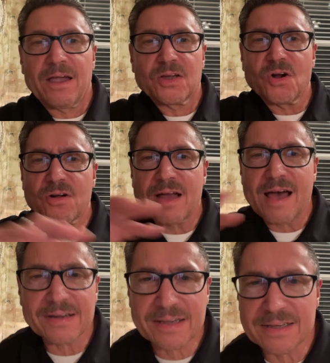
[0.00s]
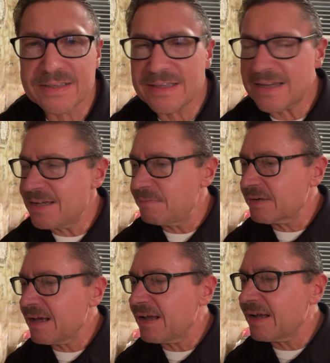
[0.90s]
You're not condemned.
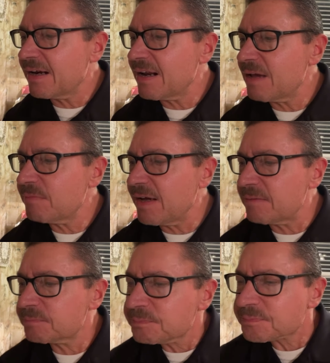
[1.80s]
Can I get an amen?